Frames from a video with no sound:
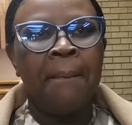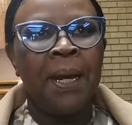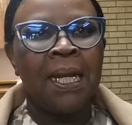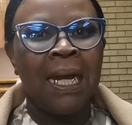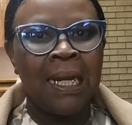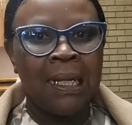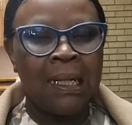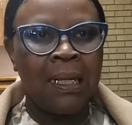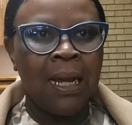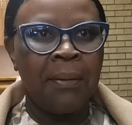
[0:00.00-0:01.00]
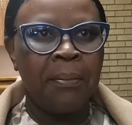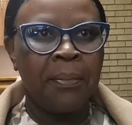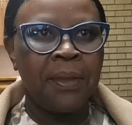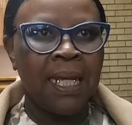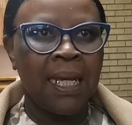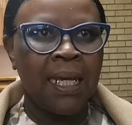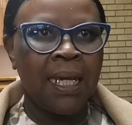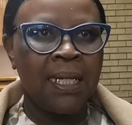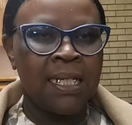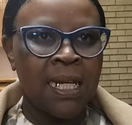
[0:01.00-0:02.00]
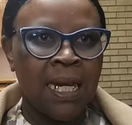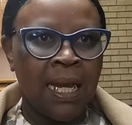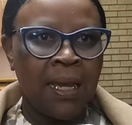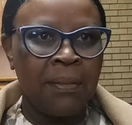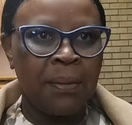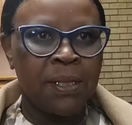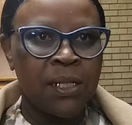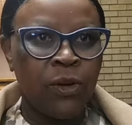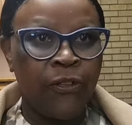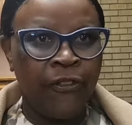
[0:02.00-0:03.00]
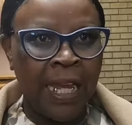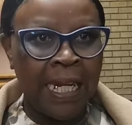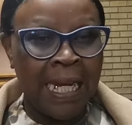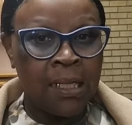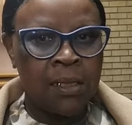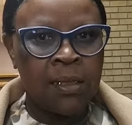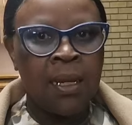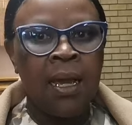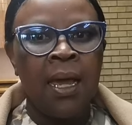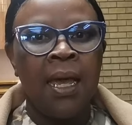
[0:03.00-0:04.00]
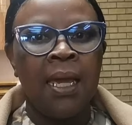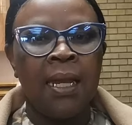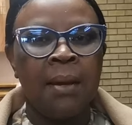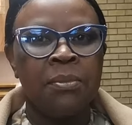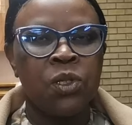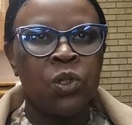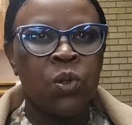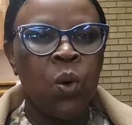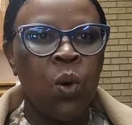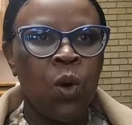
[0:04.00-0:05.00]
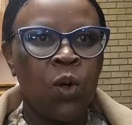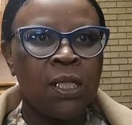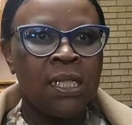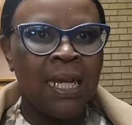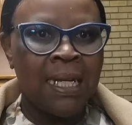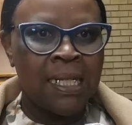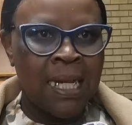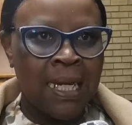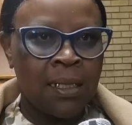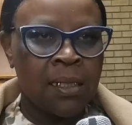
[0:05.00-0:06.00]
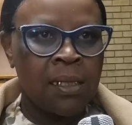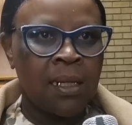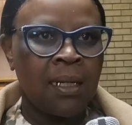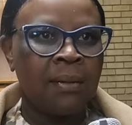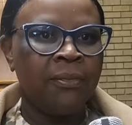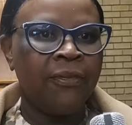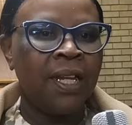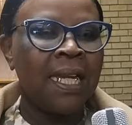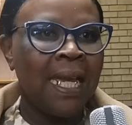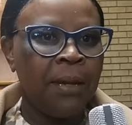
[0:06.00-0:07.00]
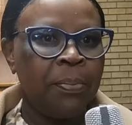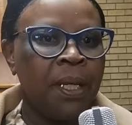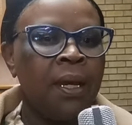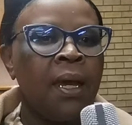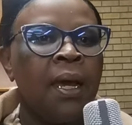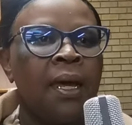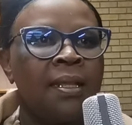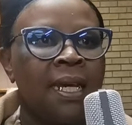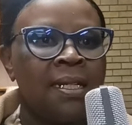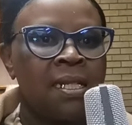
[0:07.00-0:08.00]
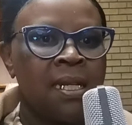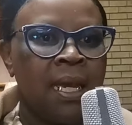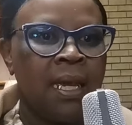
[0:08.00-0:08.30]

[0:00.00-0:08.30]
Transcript: But currently I'm the caretaker MMC of Finance, and I'm so delighted and I'm very happy that